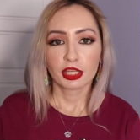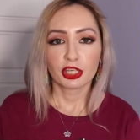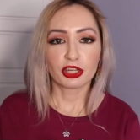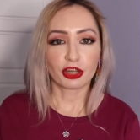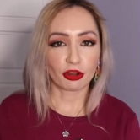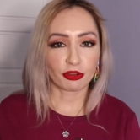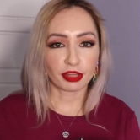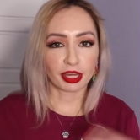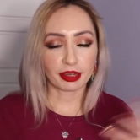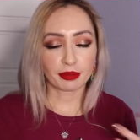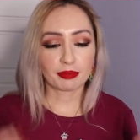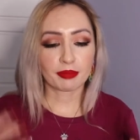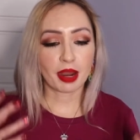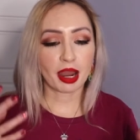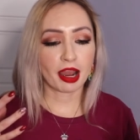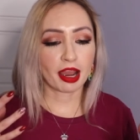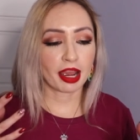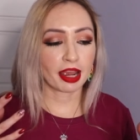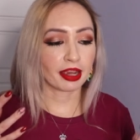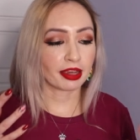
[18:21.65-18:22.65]
you know, like
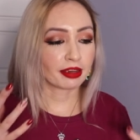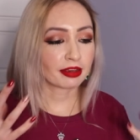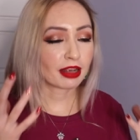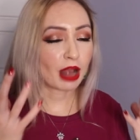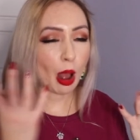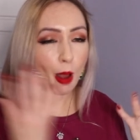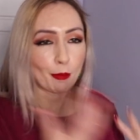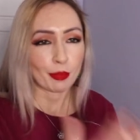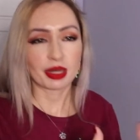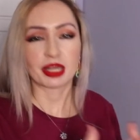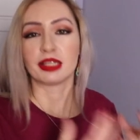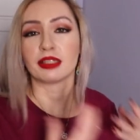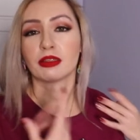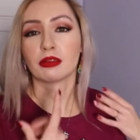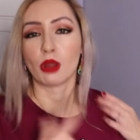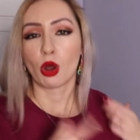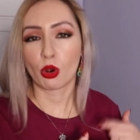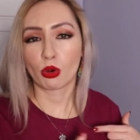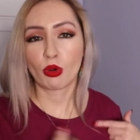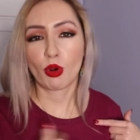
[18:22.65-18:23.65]
my company's
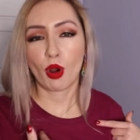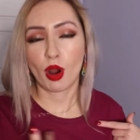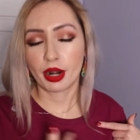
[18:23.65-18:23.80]
logo